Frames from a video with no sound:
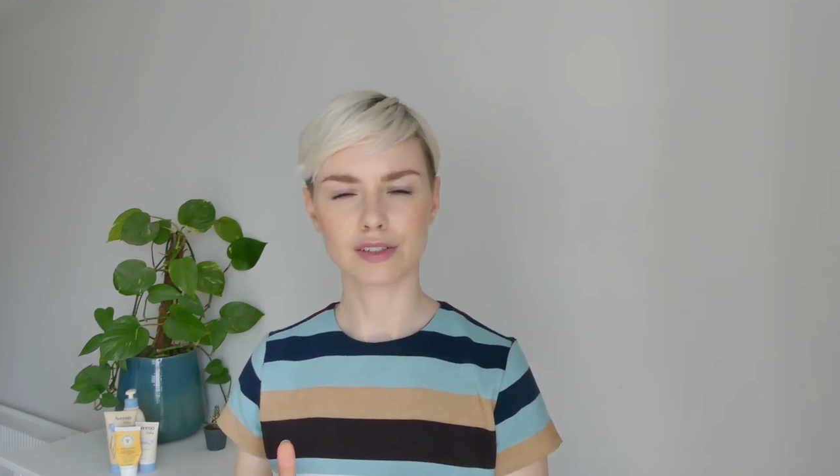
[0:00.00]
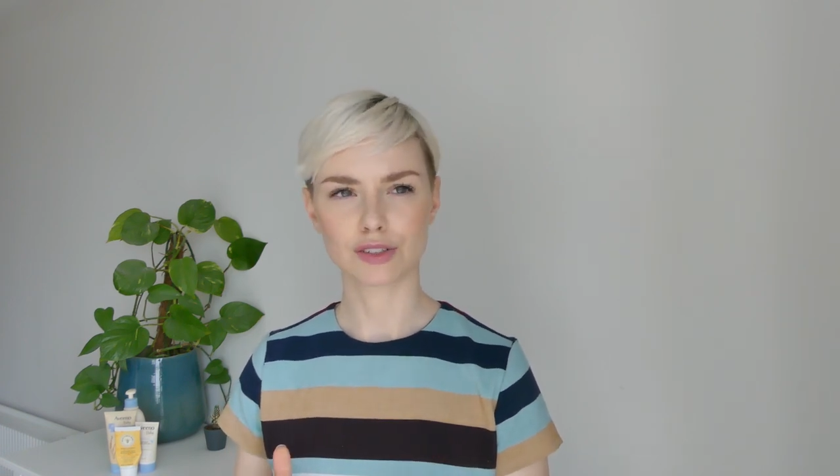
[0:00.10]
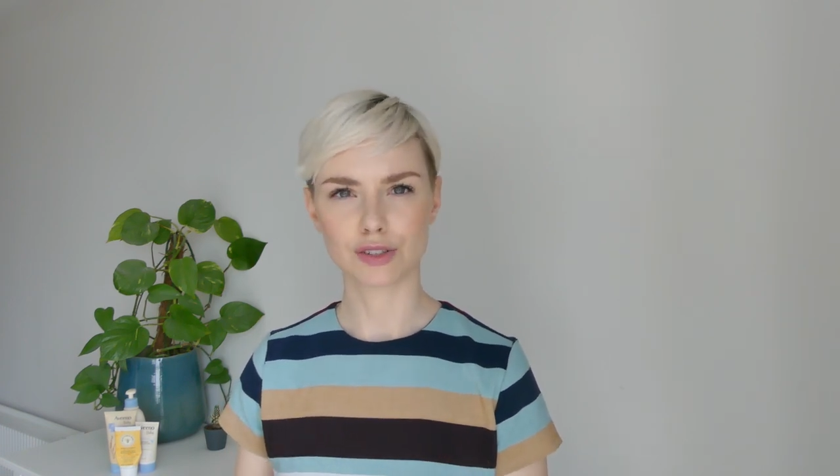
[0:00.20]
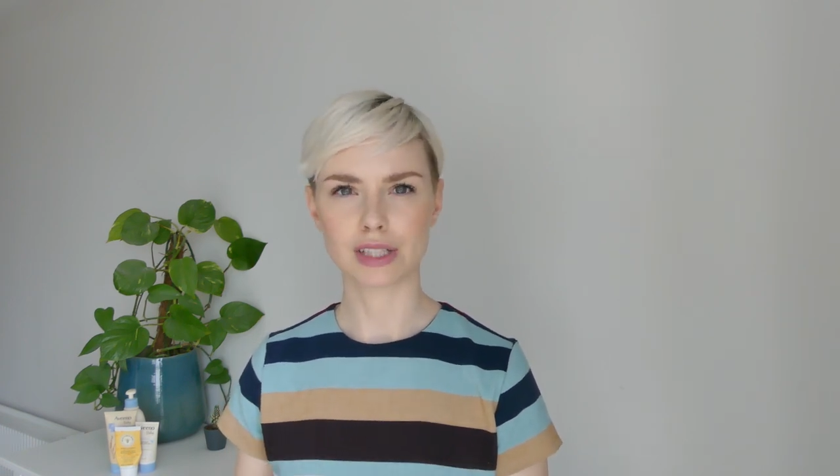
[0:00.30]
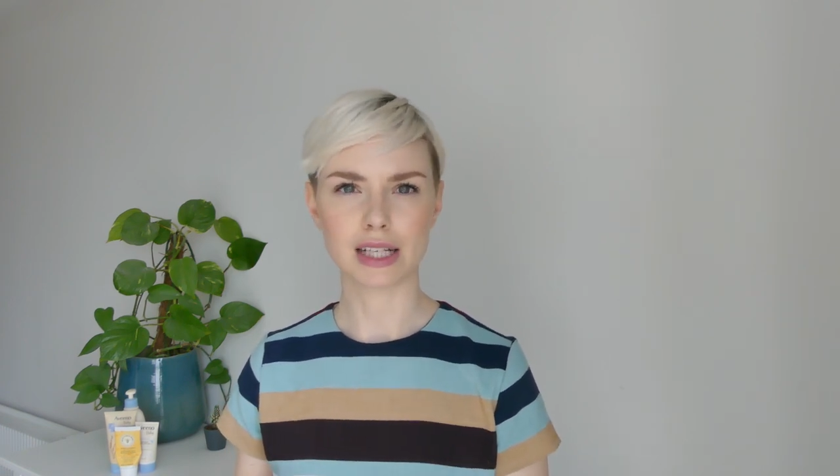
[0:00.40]

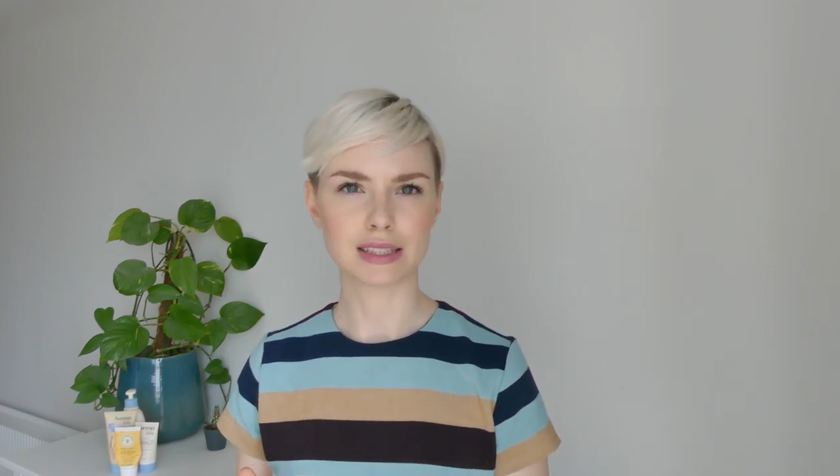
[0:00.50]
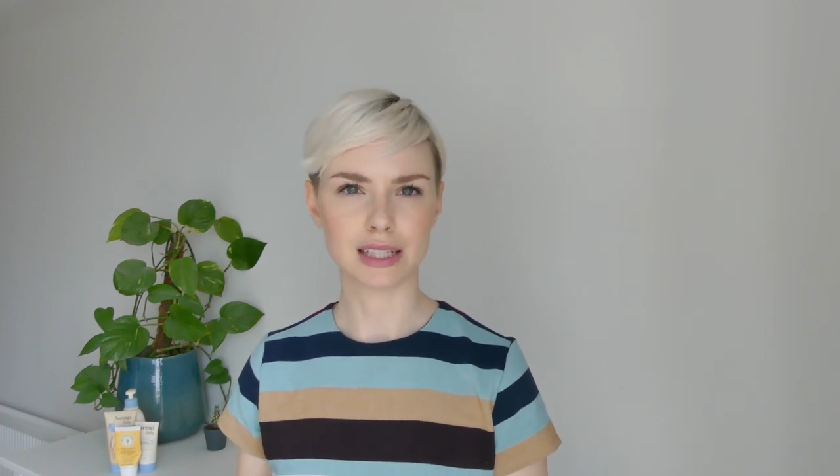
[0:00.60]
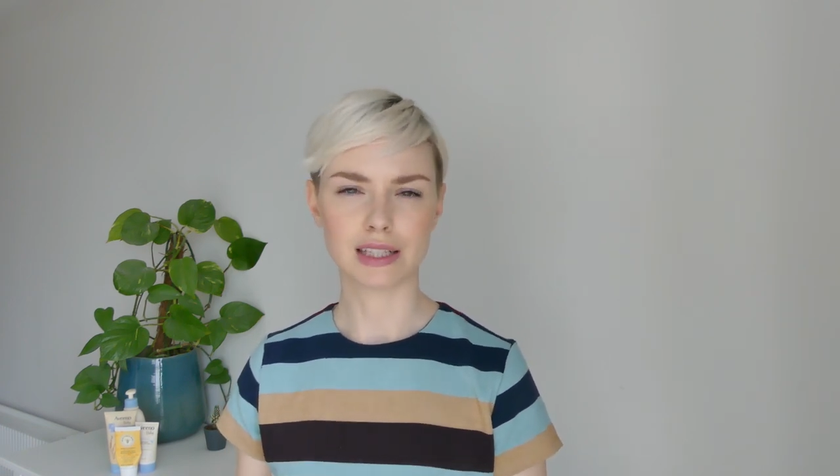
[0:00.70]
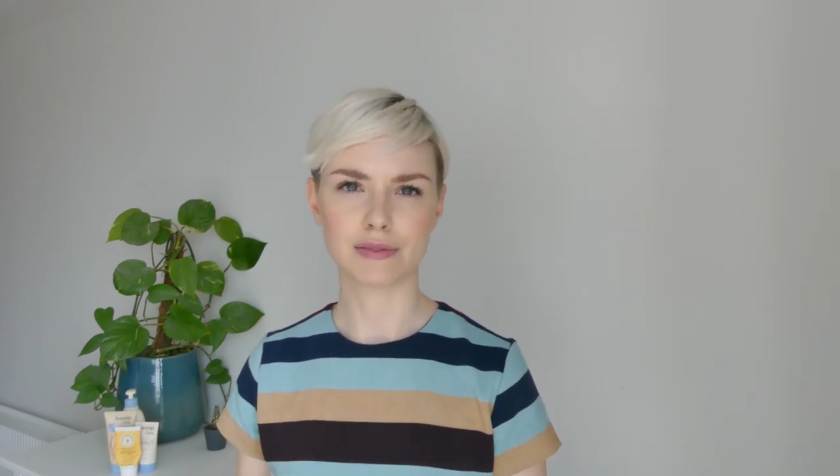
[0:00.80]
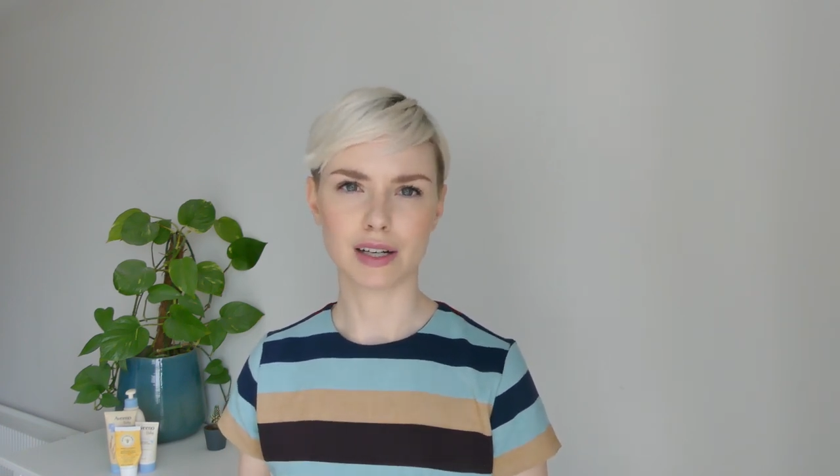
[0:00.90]
good and
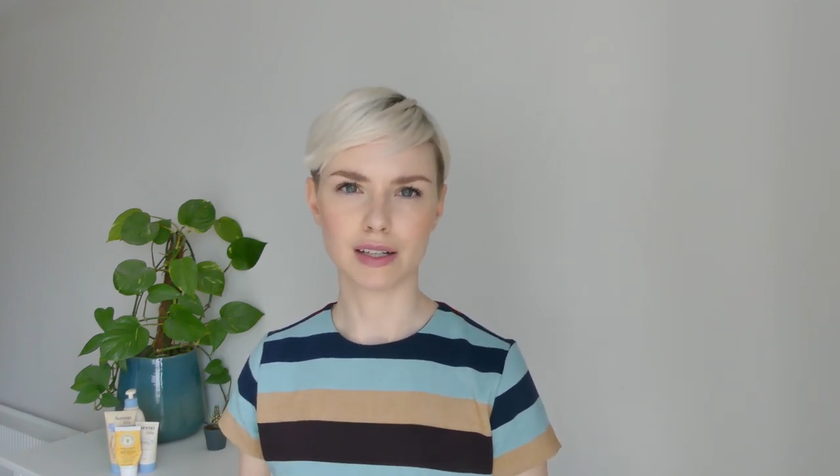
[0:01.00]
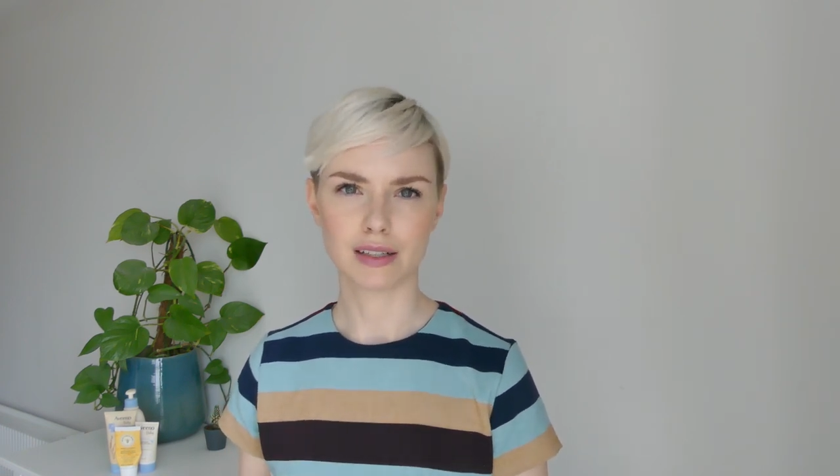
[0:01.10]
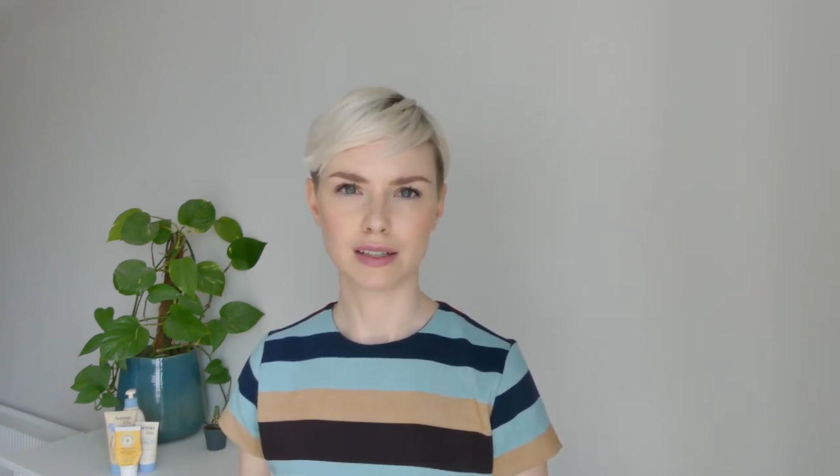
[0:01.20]
deliver